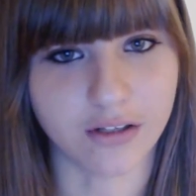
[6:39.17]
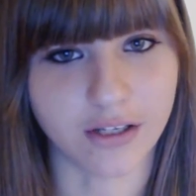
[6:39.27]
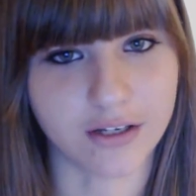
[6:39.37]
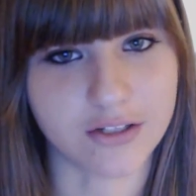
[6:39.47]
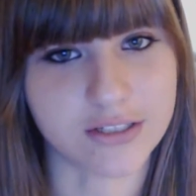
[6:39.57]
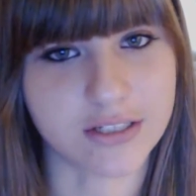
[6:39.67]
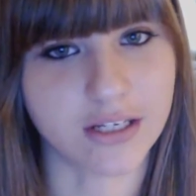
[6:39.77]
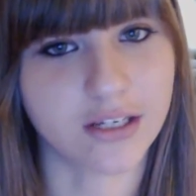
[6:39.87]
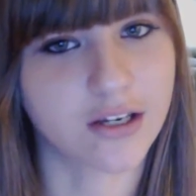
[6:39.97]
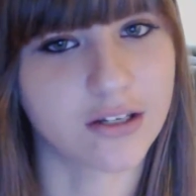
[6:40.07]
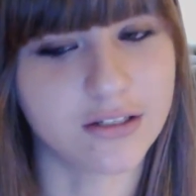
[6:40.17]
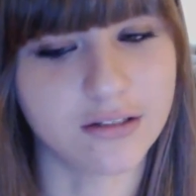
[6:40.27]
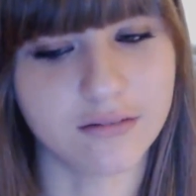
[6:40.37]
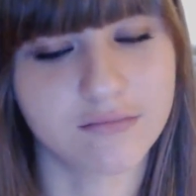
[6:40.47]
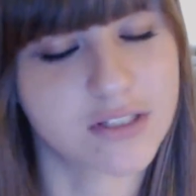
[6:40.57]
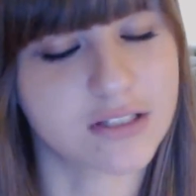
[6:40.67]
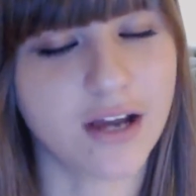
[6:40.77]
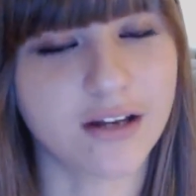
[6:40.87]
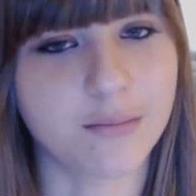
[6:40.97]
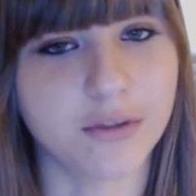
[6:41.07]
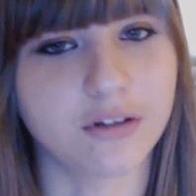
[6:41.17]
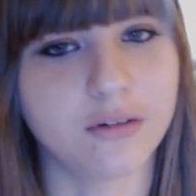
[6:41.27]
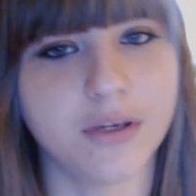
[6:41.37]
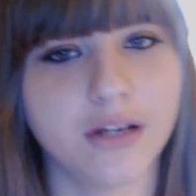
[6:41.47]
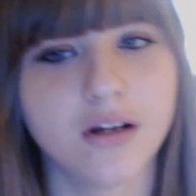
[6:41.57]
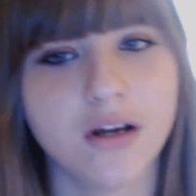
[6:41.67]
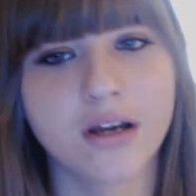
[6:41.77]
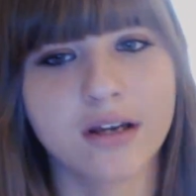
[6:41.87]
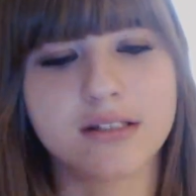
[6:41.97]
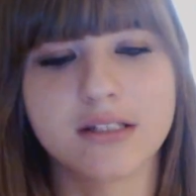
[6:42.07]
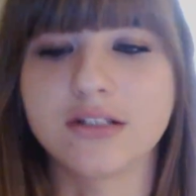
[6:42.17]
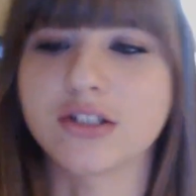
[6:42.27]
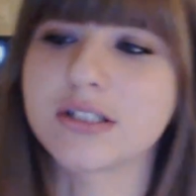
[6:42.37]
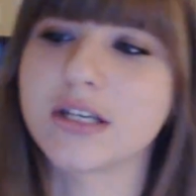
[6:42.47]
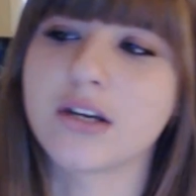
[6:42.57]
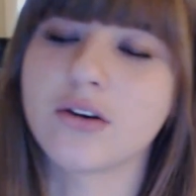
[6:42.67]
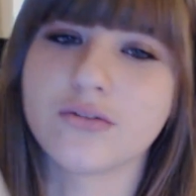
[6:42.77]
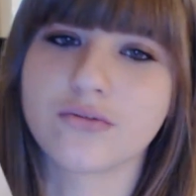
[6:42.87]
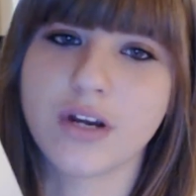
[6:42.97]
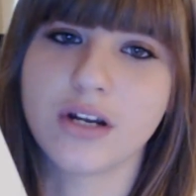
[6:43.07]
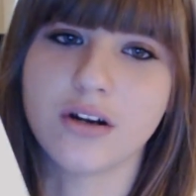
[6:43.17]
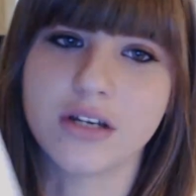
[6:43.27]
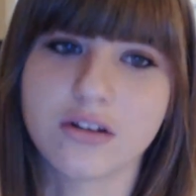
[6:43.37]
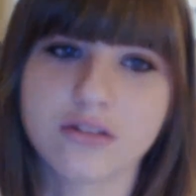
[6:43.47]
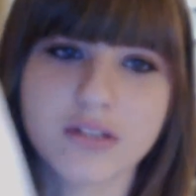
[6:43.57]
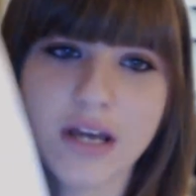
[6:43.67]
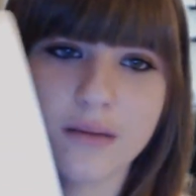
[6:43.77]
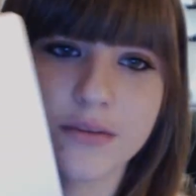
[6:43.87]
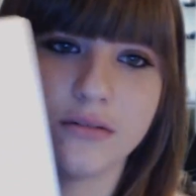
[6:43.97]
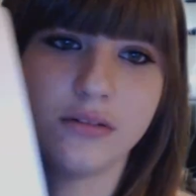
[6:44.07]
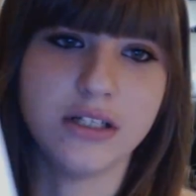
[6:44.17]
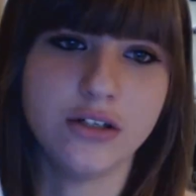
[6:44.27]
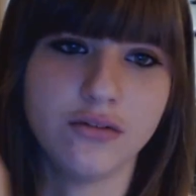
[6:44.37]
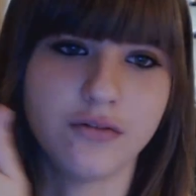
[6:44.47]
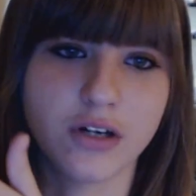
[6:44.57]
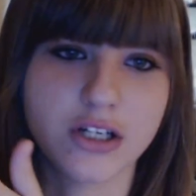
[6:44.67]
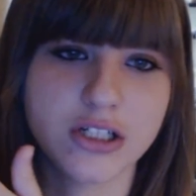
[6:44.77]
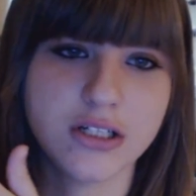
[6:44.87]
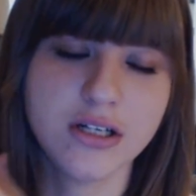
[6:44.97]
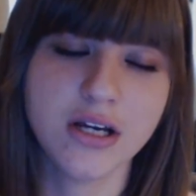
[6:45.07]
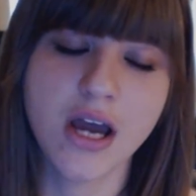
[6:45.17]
Like I just like could slide up a little bit because it just like goes right on here. There's absolutely no friction.